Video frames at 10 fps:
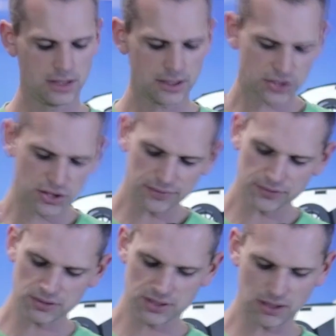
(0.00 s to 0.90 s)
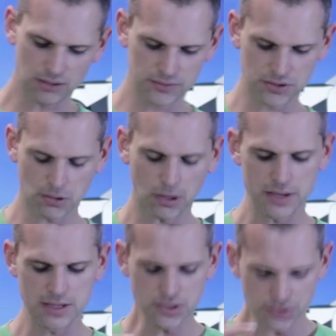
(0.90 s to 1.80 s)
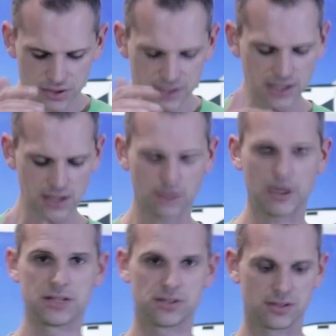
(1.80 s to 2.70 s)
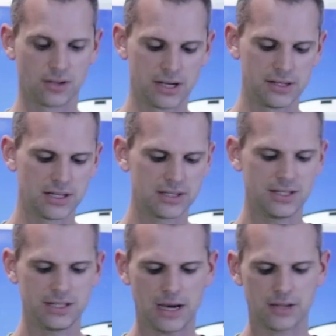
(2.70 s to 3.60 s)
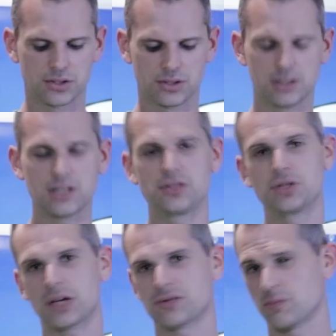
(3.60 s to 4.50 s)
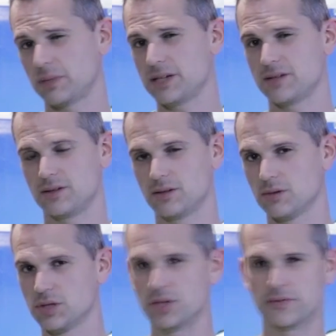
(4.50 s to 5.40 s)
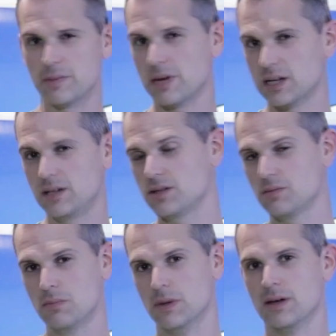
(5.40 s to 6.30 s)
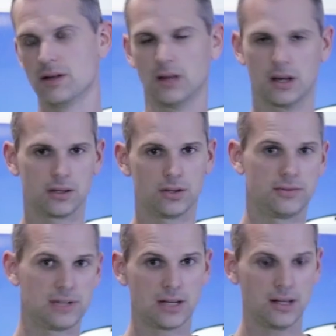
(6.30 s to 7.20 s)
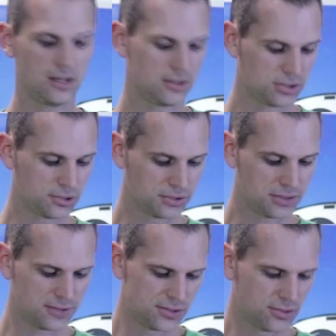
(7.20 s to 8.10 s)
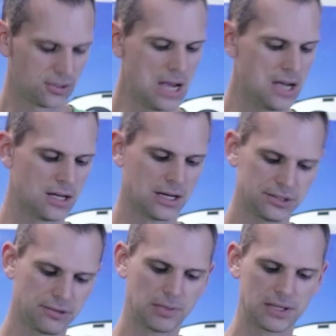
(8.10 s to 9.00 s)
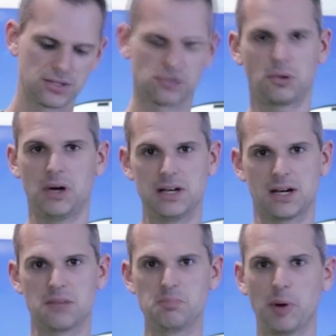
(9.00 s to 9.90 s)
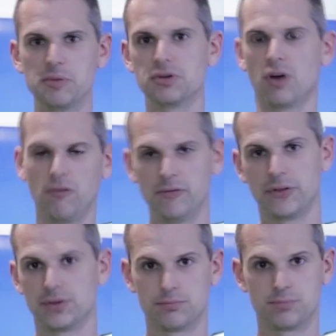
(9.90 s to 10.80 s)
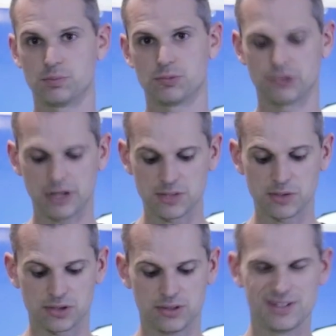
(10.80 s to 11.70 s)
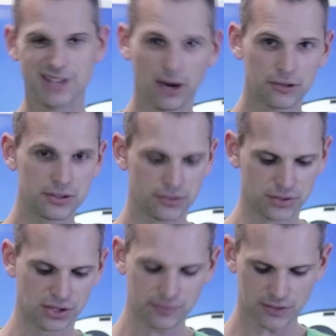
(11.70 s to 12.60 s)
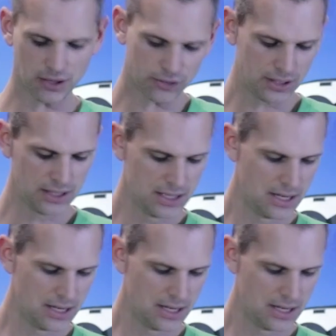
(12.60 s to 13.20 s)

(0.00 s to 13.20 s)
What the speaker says: Now, the shifter itself is quite interesting in the way it's designed. It doesn't just replace the shifter mechanism like a lot of the other short shifters do. It actually replaces quite a component of the transmission turret or shift turret,